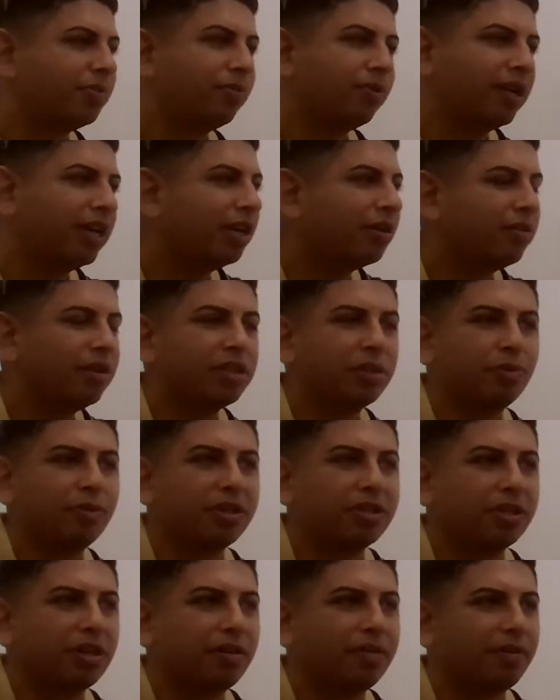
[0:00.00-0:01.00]
just more increased
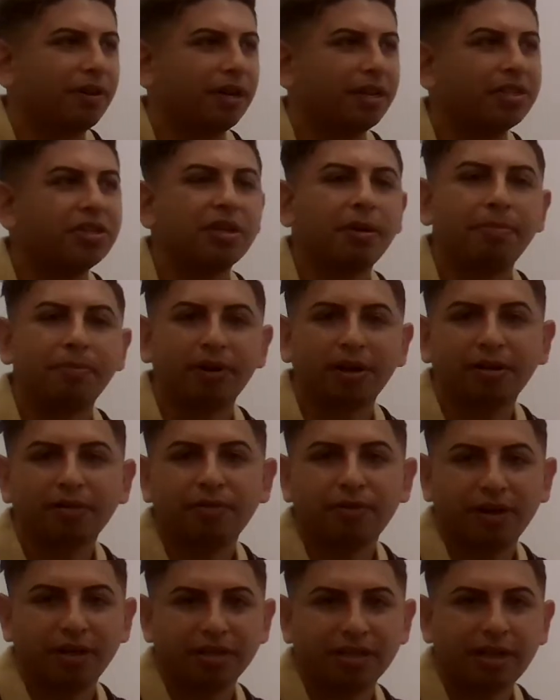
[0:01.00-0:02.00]
risk of like sunburn,
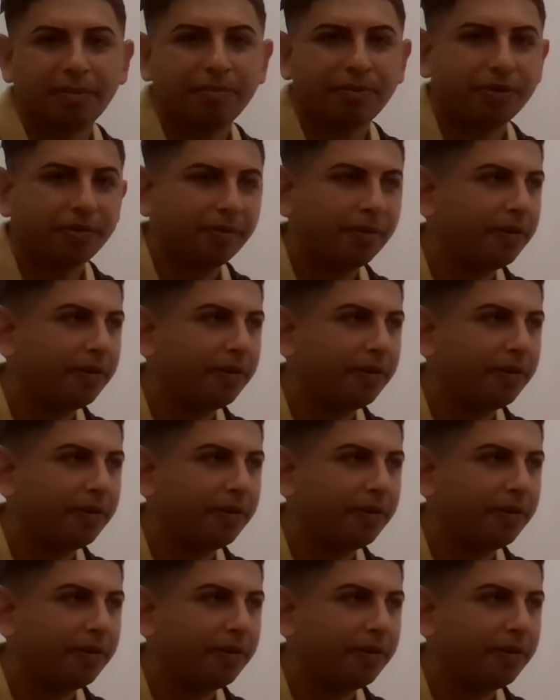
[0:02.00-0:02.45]
for example.